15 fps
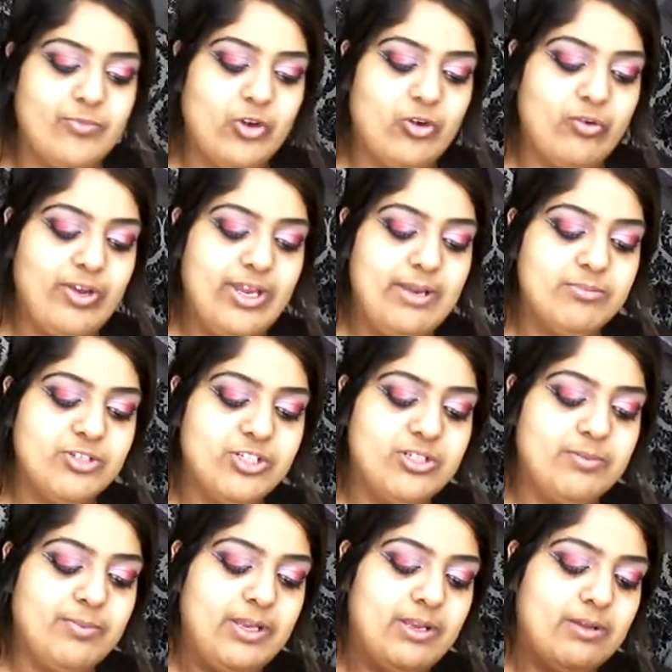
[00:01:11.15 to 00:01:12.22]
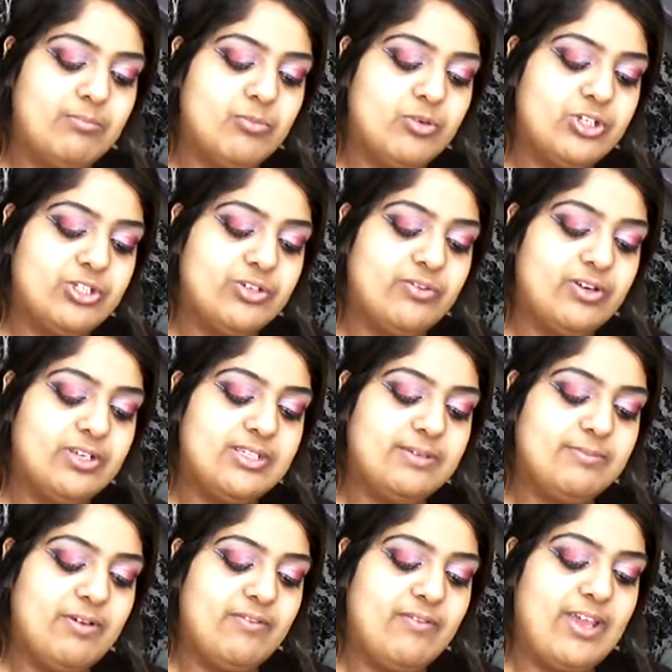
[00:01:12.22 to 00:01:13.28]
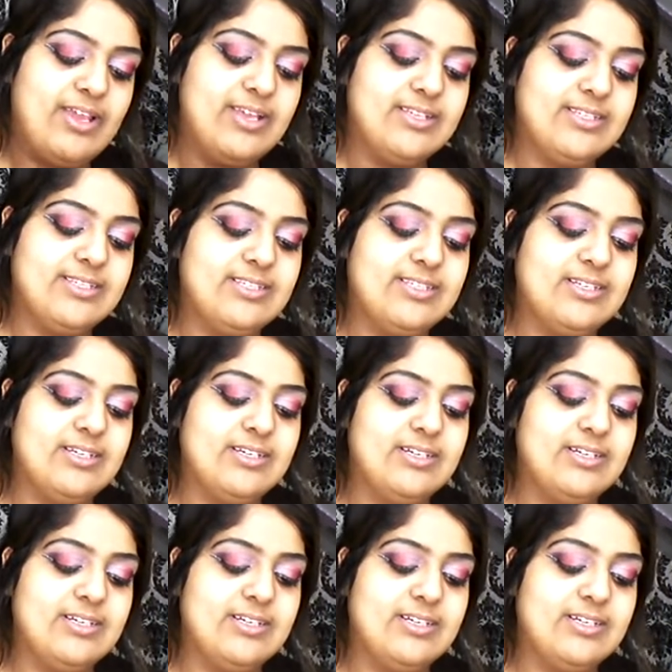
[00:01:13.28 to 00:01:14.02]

cream just to be moisturising my face.